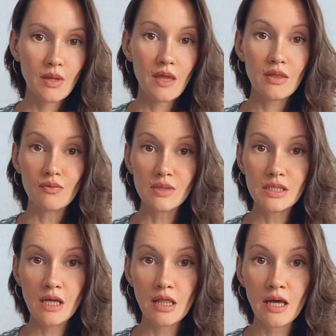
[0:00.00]
And the reason
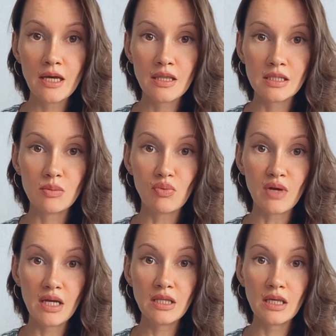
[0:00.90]
I like this
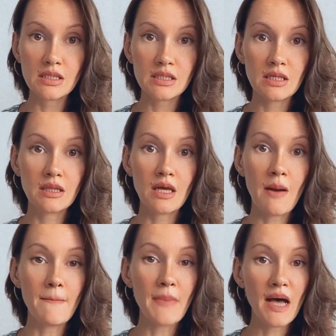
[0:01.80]
brand is that their
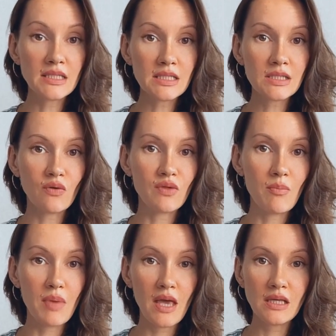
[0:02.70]
masks of the
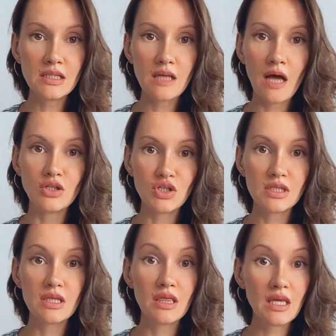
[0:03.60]
base are
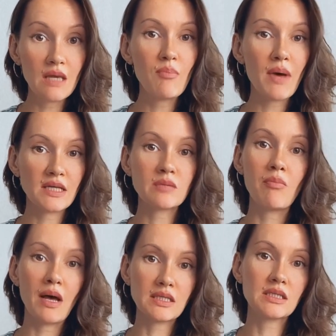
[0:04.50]
just the best
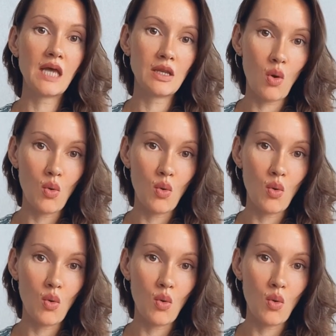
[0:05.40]
masks I know.